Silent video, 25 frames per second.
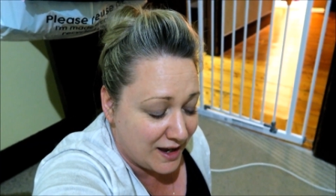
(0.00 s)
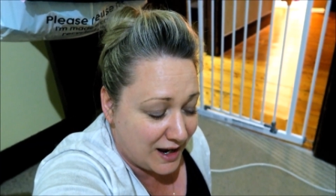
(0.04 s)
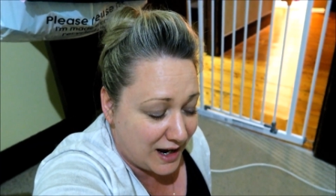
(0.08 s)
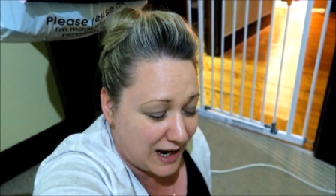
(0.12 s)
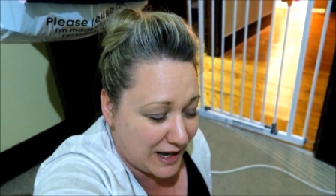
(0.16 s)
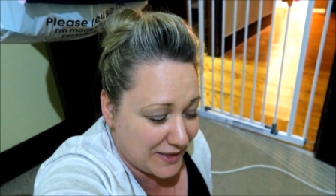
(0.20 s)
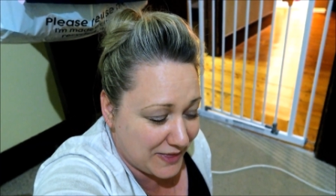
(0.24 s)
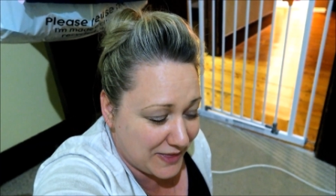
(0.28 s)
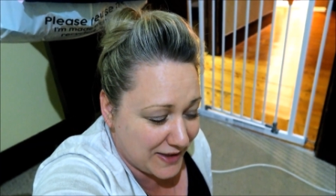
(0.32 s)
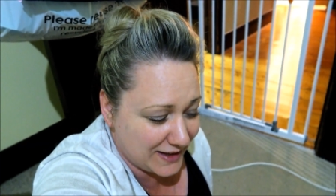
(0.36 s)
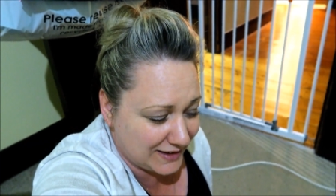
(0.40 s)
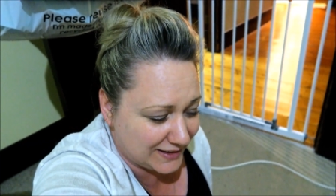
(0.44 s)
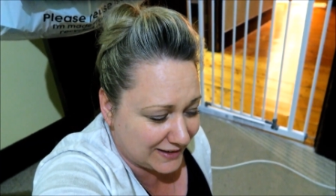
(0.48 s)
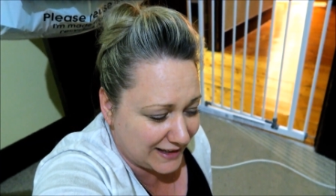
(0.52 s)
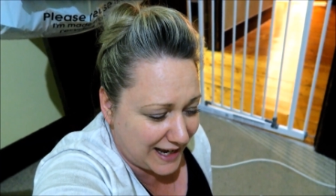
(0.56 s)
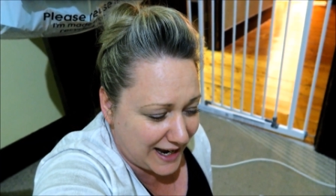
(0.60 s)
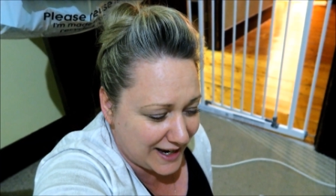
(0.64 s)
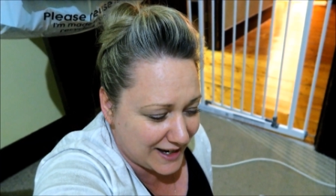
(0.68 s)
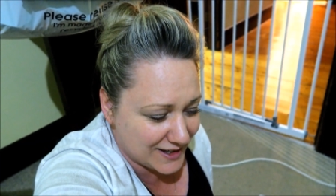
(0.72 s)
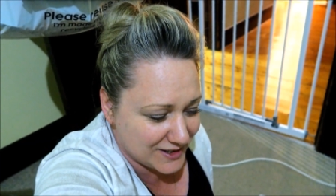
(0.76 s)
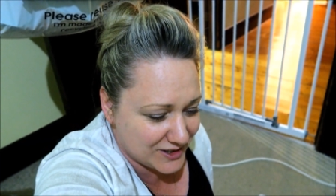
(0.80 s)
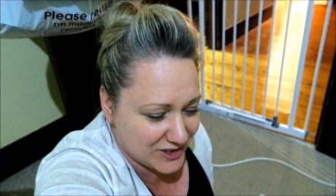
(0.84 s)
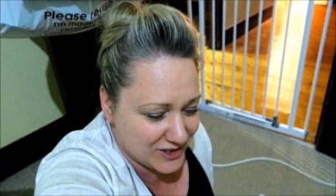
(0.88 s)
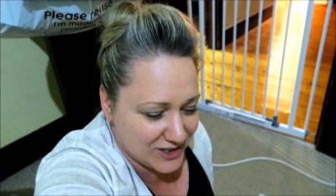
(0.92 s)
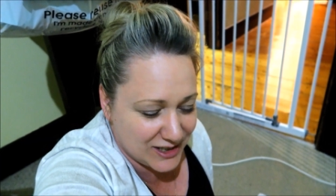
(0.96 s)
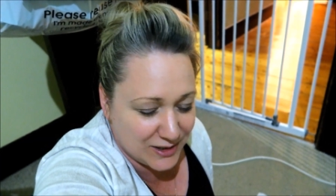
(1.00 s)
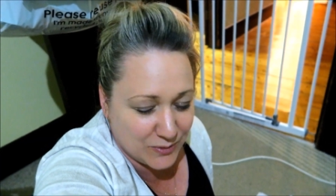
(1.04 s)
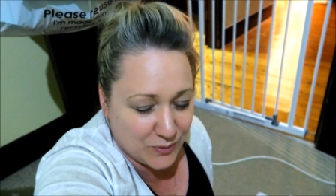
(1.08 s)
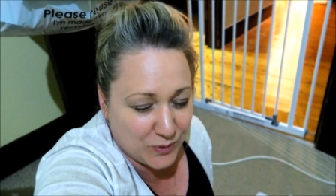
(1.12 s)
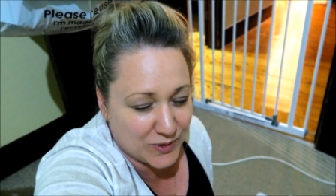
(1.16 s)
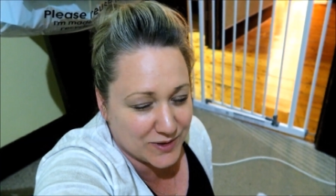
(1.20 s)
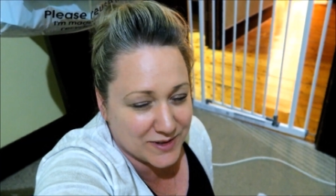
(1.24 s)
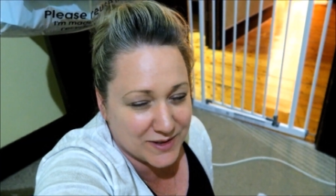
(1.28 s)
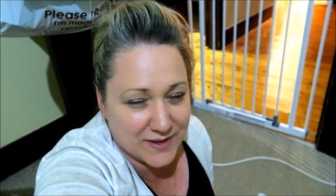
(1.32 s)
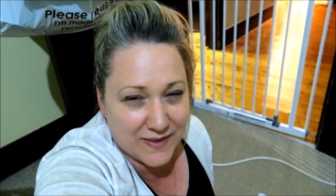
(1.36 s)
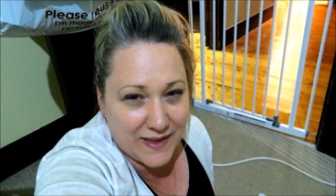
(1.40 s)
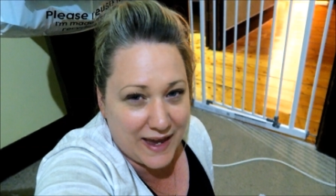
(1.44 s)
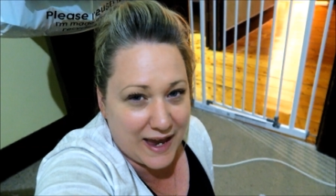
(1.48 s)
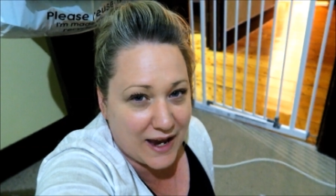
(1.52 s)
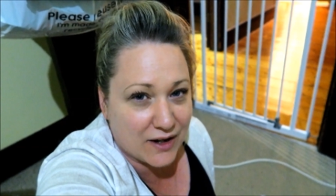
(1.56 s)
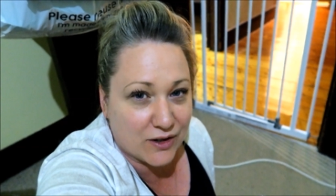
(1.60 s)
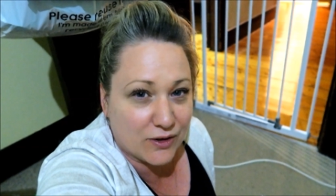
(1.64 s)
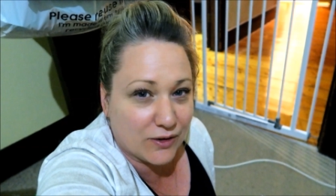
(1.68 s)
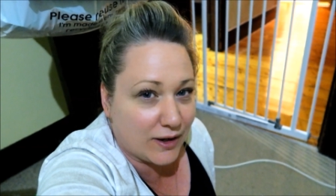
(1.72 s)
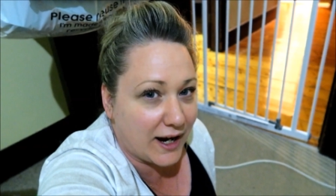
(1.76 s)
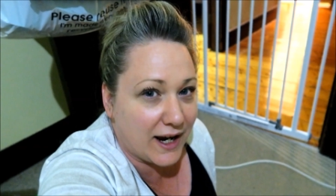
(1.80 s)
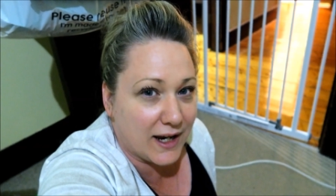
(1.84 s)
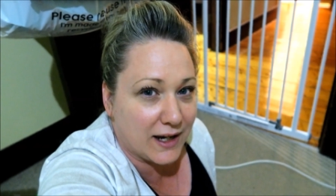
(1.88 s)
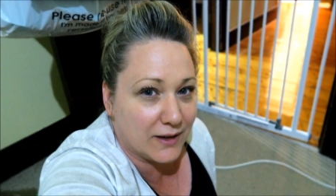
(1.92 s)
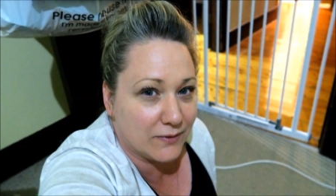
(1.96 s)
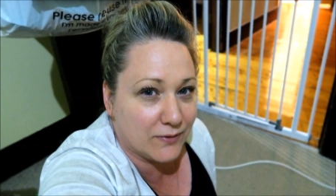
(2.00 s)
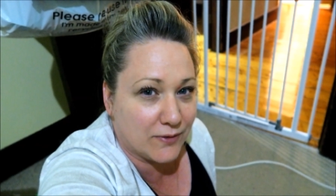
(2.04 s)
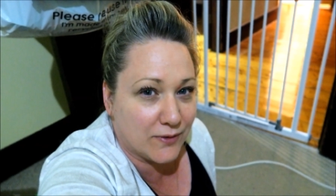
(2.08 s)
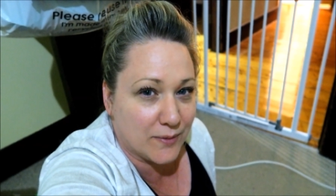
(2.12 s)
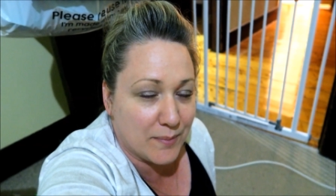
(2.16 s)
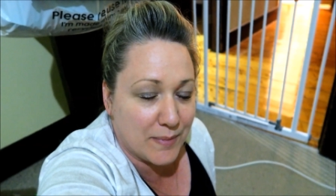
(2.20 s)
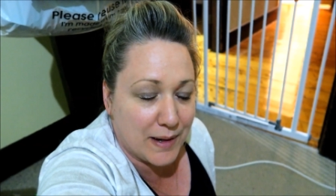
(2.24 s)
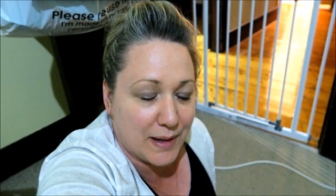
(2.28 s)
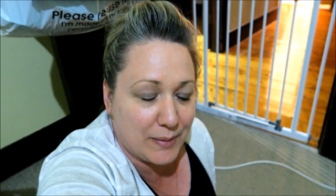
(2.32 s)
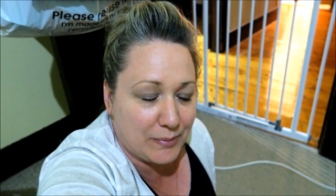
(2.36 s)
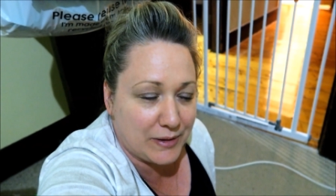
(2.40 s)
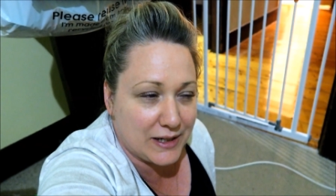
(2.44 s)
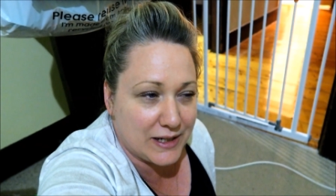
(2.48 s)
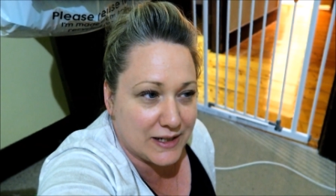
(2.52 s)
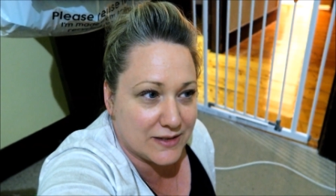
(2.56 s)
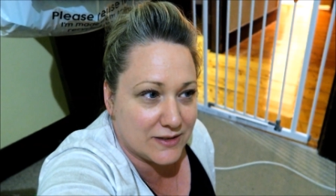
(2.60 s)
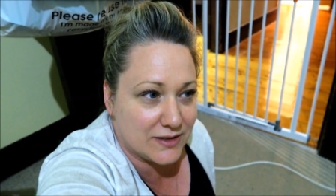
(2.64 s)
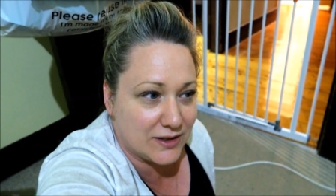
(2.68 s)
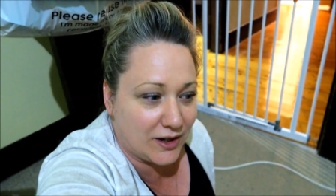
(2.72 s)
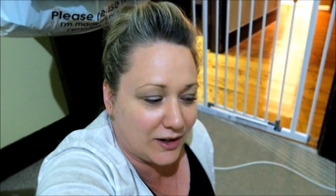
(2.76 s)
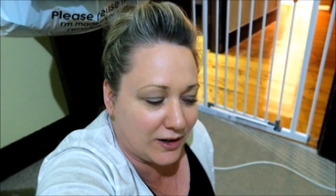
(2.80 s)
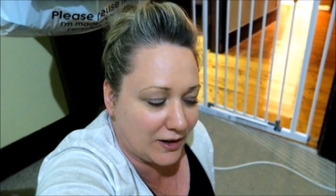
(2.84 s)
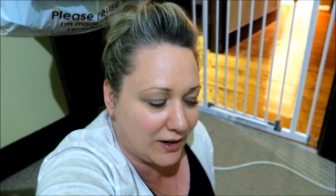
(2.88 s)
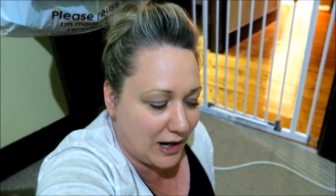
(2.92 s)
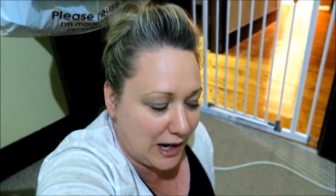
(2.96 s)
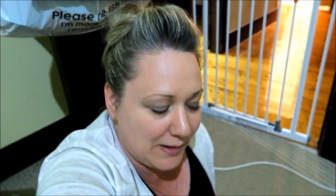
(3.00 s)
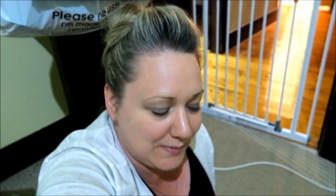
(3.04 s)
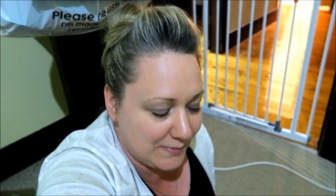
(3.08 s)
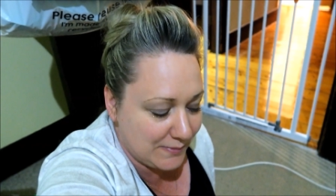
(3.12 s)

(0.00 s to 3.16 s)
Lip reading: I think last year wasn't that great from memory, so